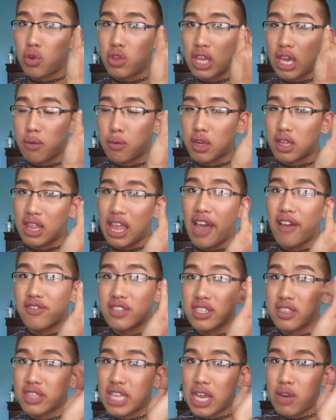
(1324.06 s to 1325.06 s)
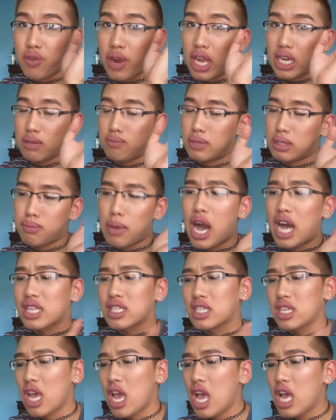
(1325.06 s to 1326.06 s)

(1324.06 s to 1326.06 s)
that were left in like random spots.